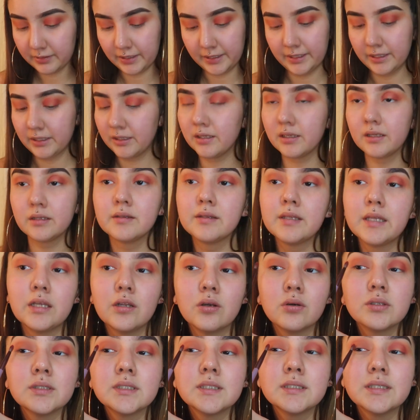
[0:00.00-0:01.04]
Like they
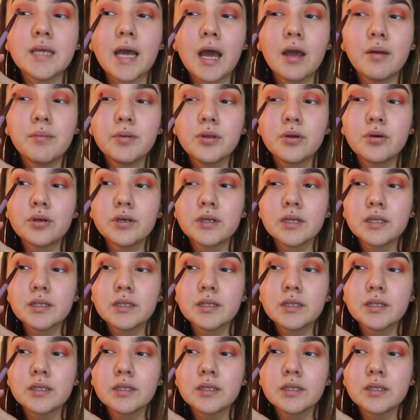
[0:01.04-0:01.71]
don't stab you or